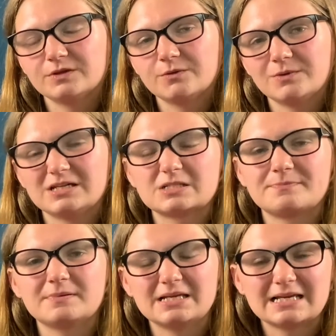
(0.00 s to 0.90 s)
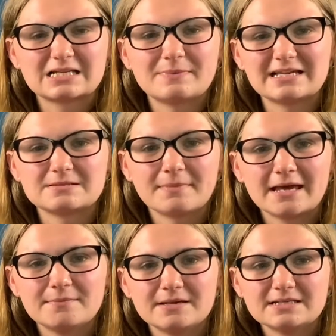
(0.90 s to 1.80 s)
we'd be expecting
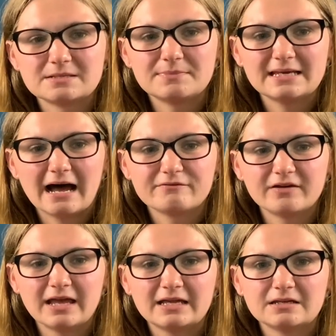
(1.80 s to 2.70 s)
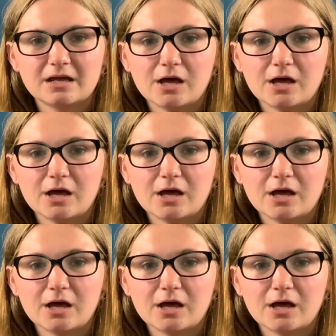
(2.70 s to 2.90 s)
baby to be having